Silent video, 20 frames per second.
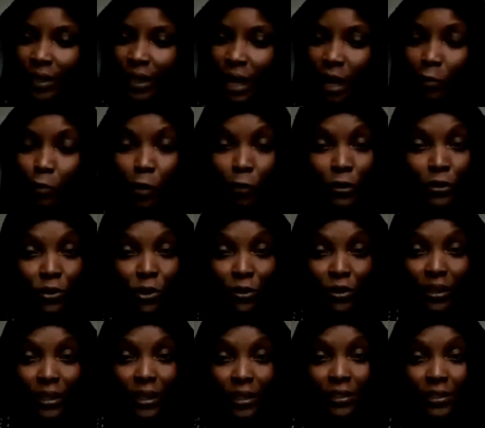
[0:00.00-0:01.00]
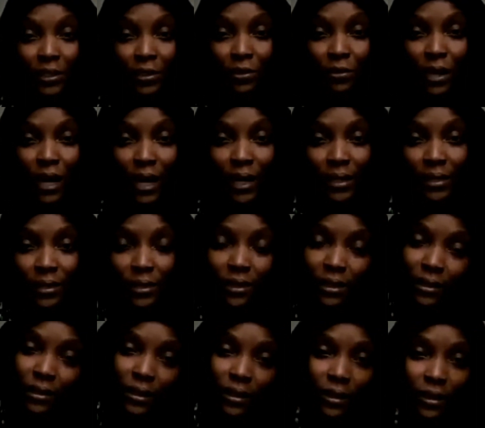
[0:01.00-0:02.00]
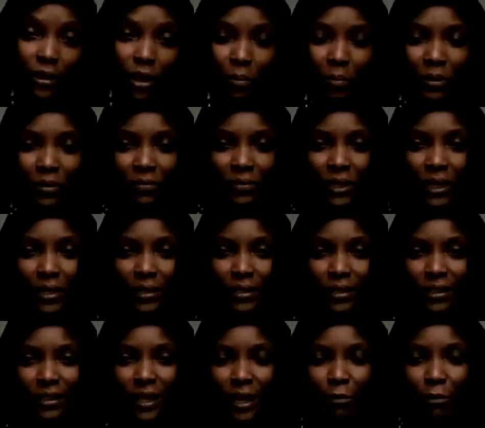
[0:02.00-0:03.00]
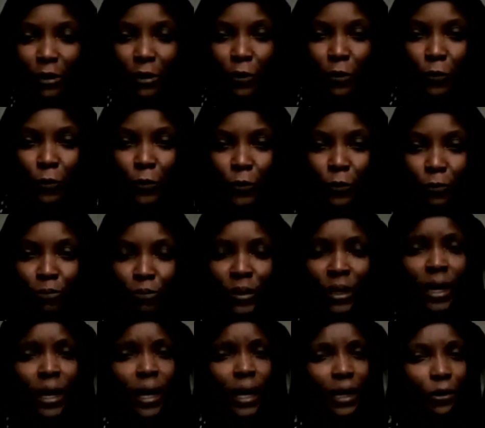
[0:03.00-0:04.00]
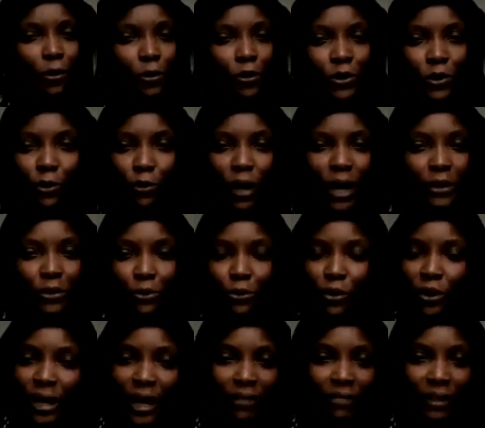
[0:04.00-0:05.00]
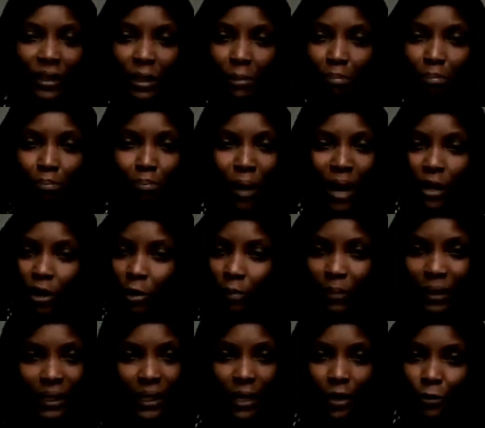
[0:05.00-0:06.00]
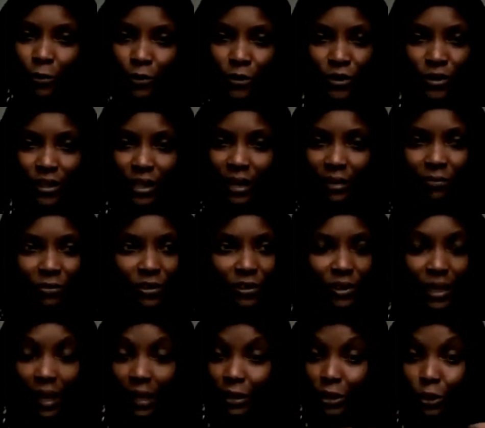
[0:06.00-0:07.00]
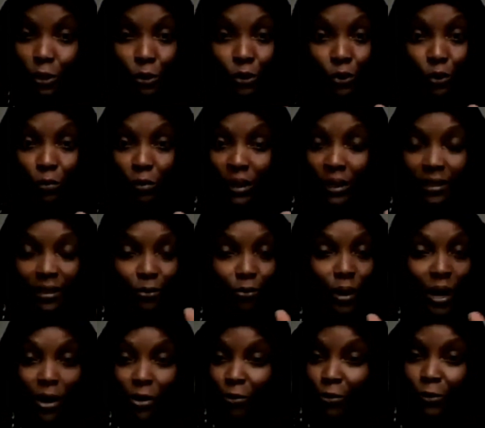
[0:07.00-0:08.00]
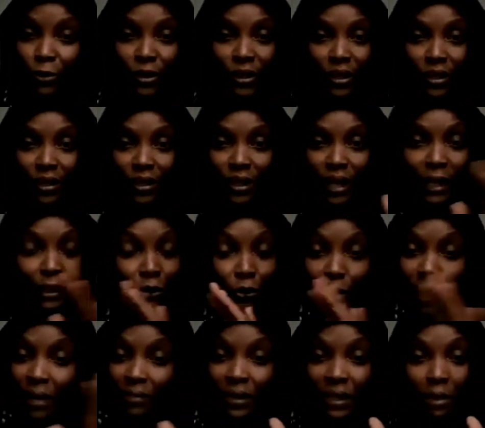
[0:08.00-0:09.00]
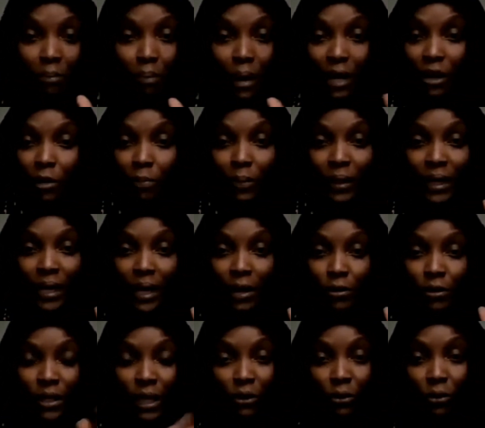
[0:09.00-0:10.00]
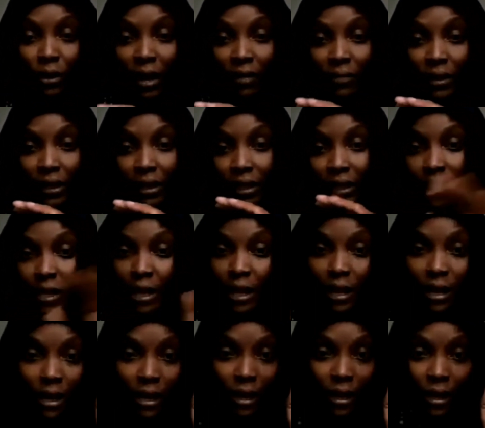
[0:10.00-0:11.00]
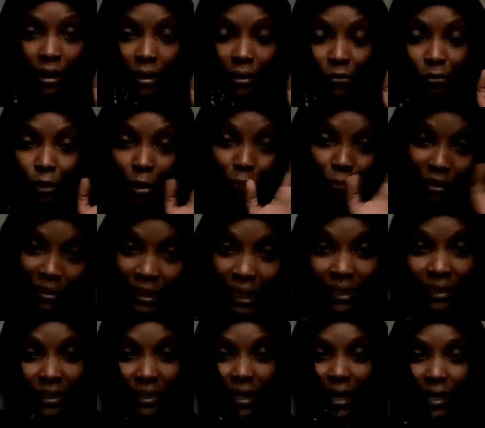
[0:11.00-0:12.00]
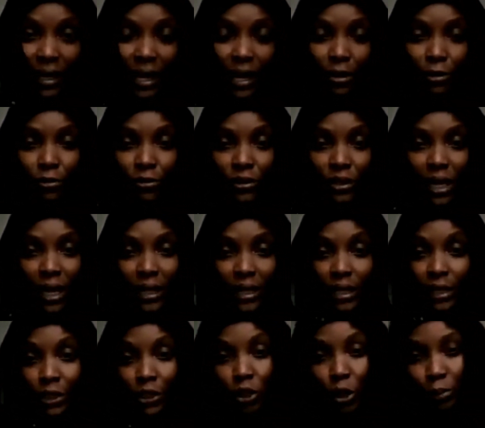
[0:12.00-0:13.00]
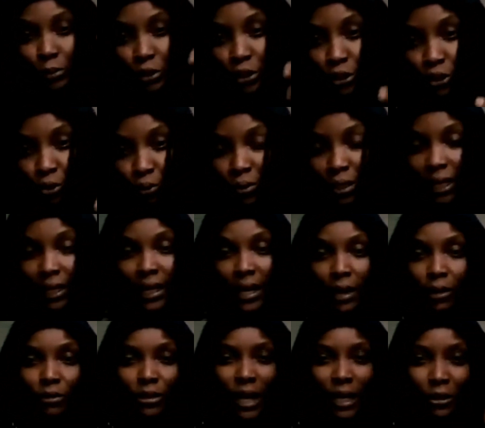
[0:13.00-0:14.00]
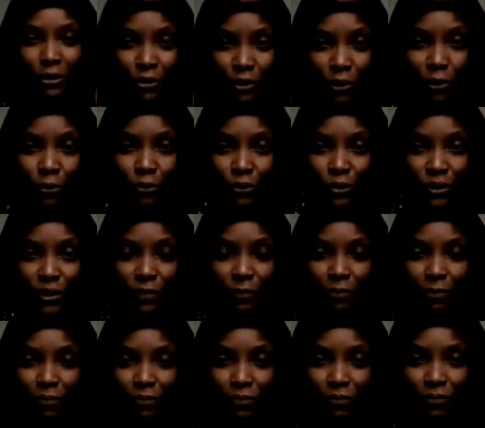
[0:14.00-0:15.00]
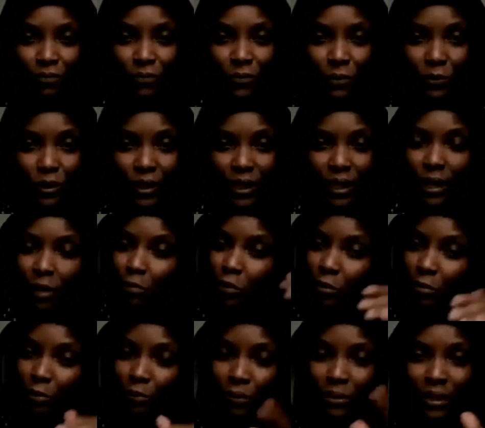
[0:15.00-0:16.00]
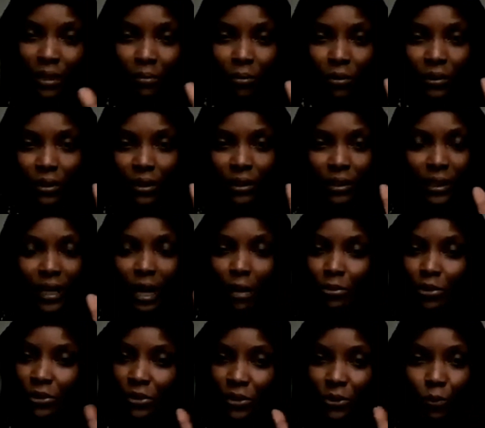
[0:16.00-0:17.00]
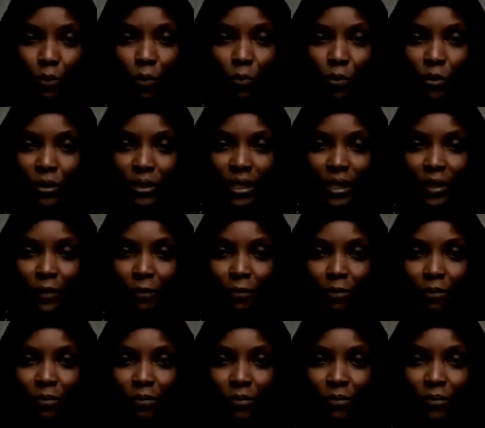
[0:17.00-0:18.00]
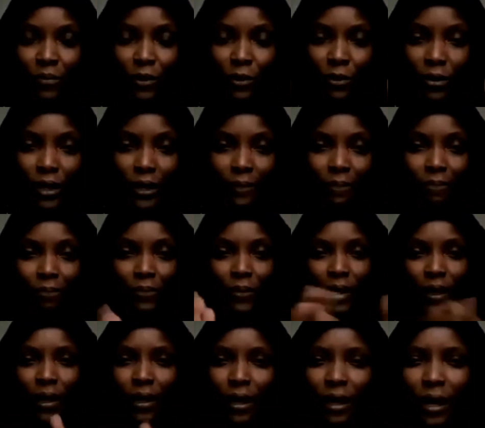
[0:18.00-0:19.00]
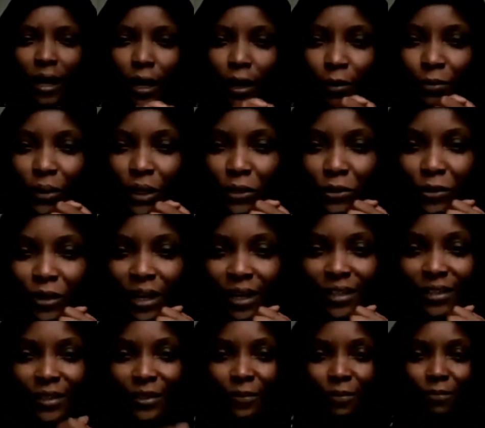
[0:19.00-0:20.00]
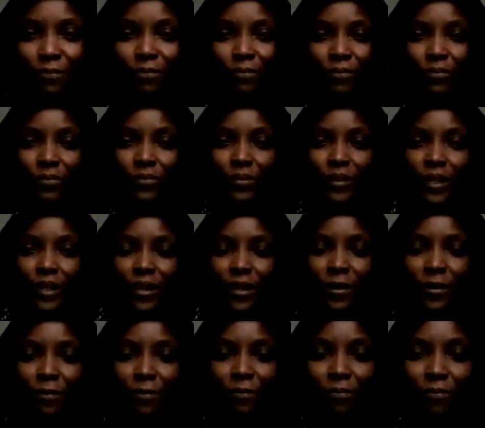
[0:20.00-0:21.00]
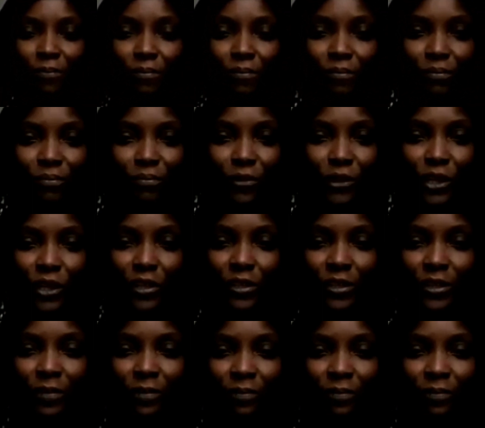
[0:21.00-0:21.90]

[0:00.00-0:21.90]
I'll probably talk again to you guys in a couple of days and see how it goes. And also, I do not have any backup accounts. I've, I saw so many. Wow. I don't have any backup accounts. I don't have any representing accounts, any substitute account. I don't. Okay, I'll probably put them on in the caption just one more time. All right. Uh, thank you guys. Uh, cheers.